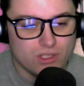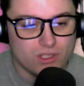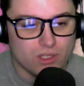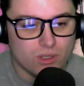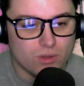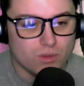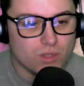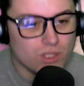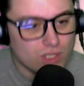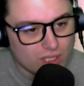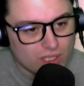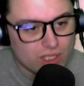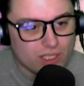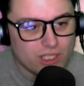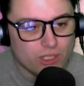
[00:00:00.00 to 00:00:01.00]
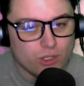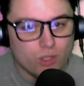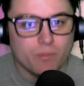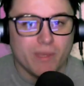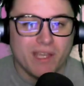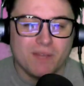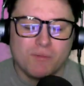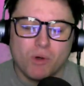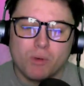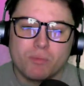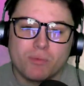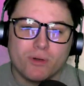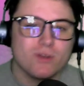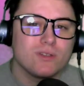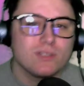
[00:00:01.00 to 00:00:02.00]
So, you know, make it more
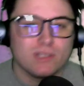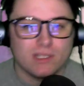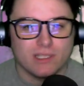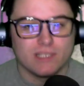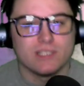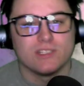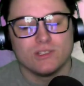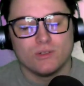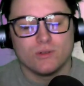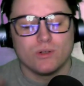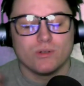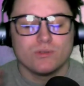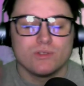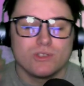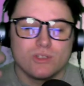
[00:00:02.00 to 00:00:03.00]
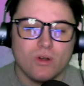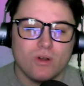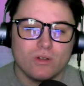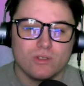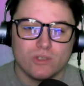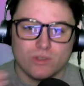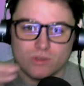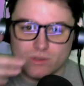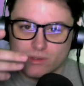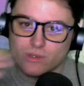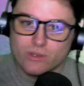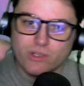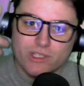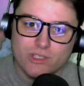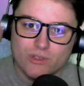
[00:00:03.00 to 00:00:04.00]
personally, you know, talk to you,
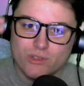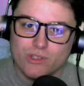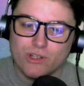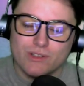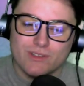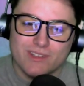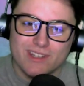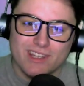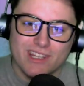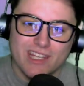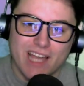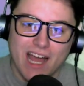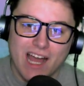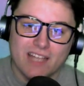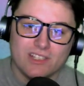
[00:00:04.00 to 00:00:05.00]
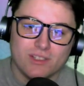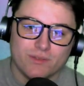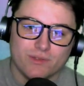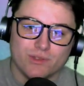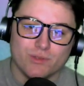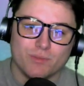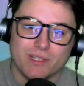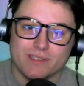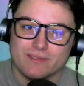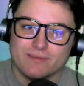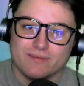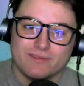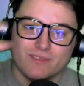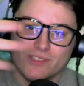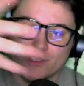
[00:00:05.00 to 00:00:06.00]
look into the eyes of you, but
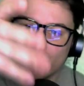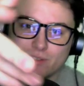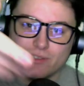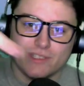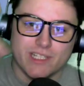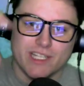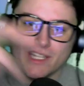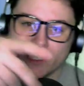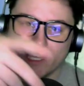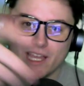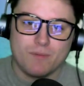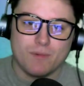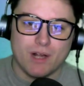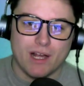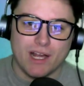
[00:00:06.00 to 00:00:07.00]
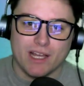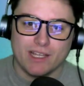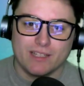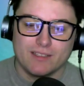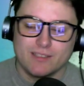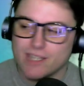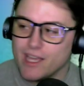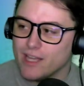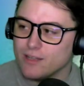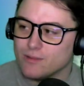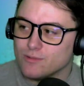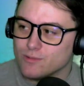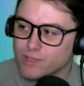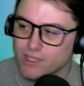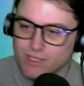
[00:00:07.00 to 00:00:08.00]
you're in a camera, I
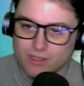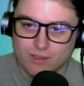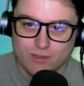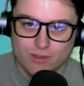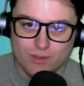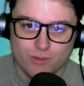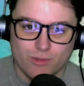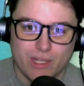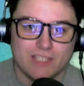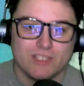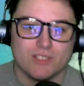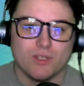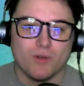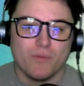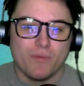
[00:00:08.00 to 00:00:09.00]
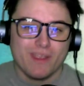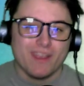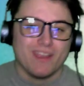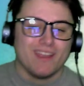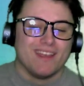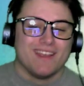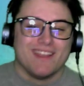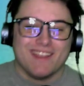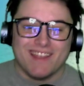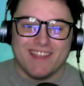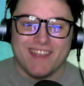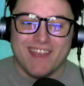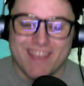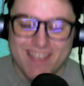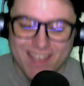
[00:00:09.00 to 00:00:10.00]
can't really do that, so
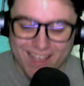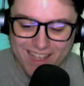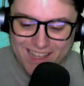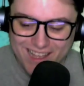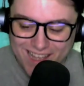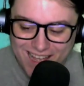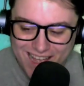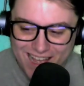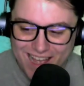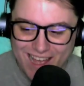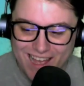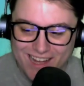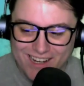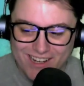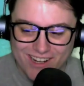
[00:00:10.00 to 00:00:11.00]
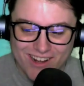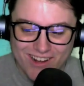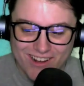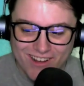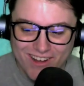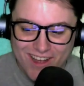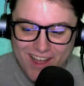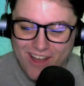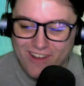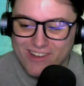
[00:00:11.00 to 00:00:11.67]
I don't know.